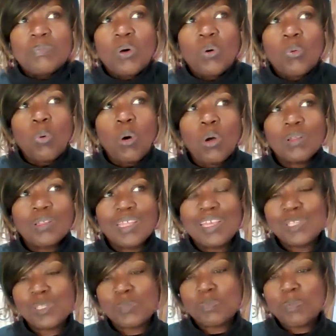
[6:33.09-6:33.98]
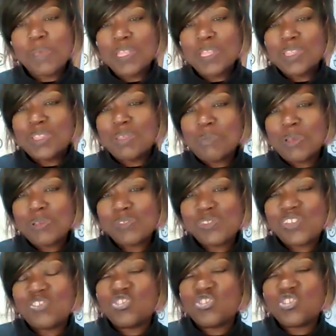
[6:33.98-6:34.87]
what has been the most
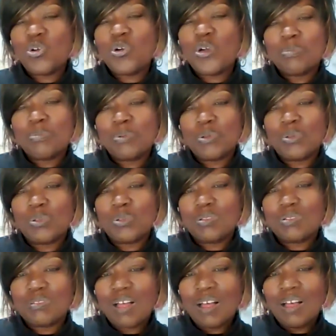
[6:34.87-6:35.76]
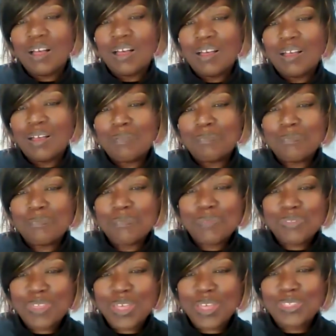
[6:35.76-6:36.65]
enjoyable
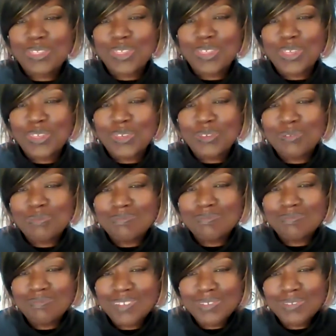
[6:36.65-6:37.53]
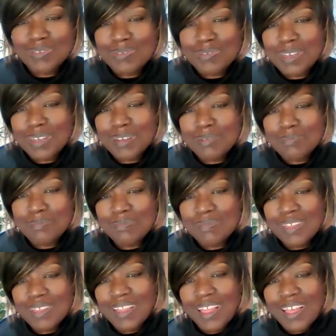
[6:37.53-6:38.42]
thing that you
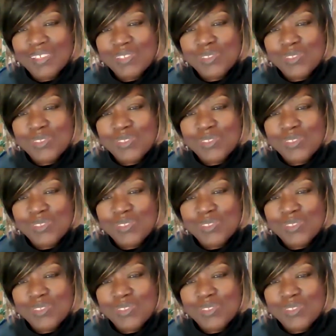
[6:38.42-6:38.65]
like